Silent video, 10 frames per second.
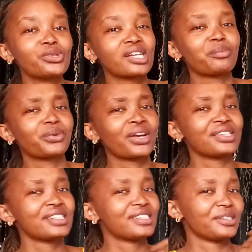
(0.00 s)

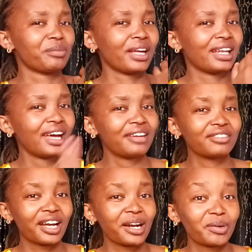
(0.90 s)
surprises in my life
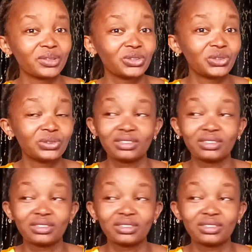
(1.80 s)
that I was,